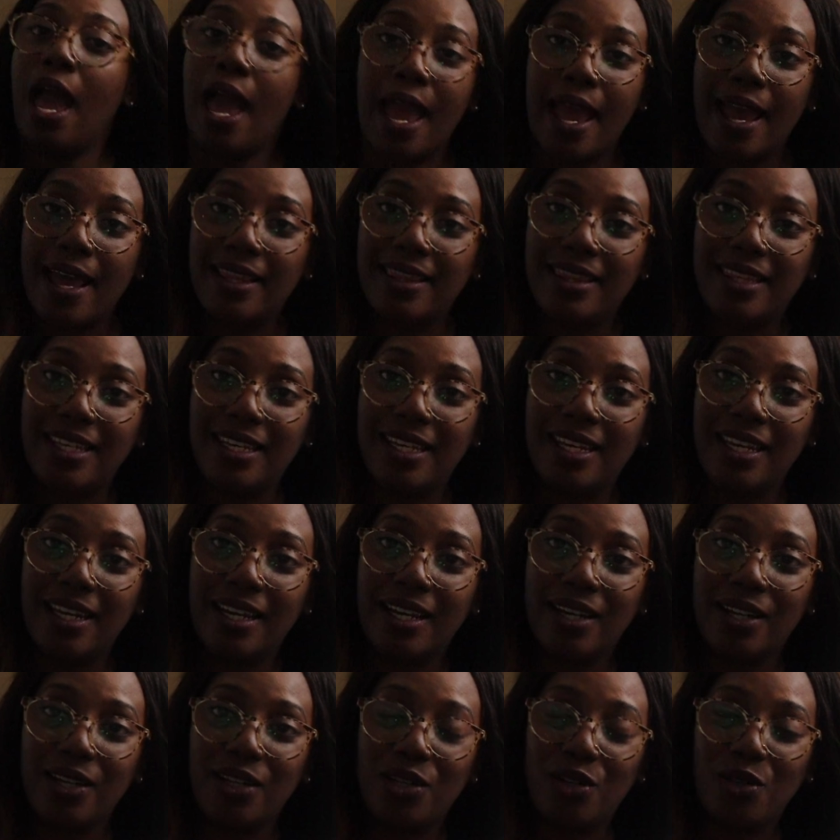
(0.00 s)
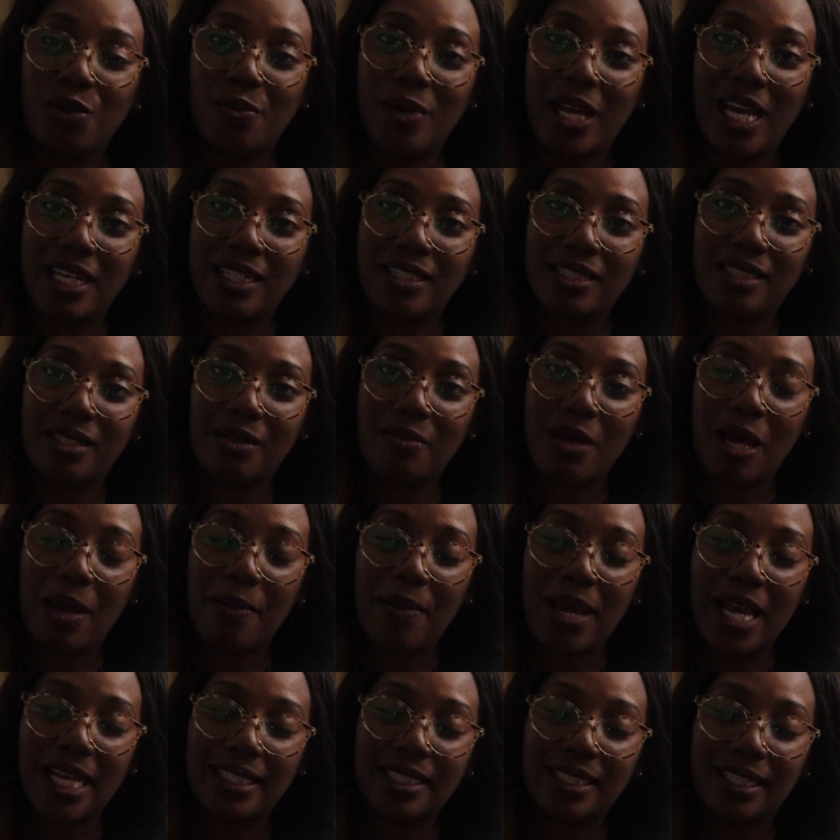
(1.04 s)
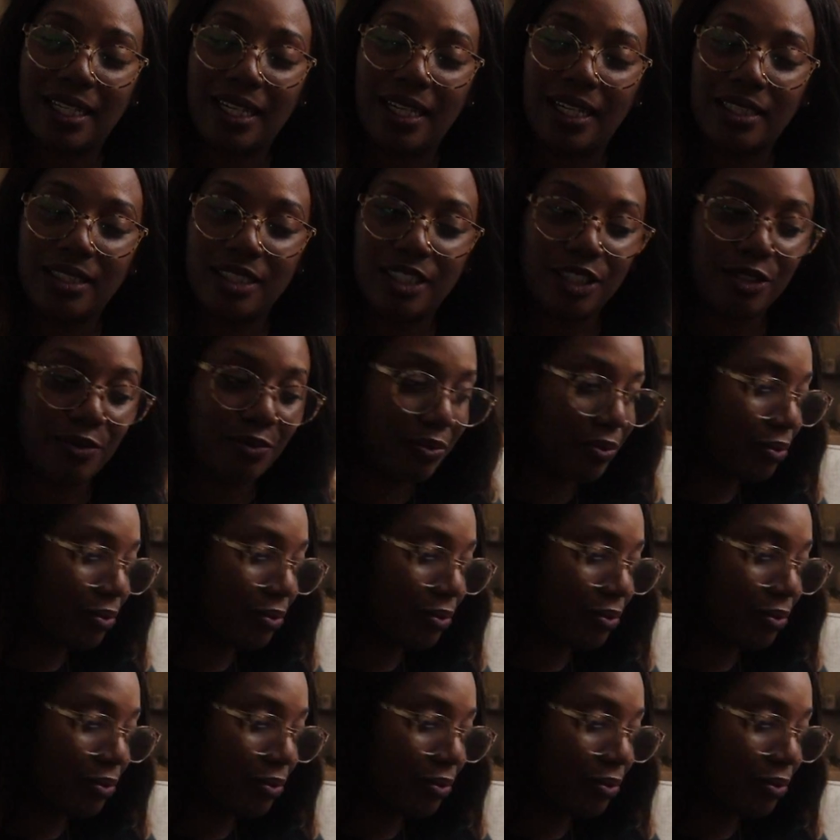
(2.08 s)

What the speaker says: add the new mask to my mask collection.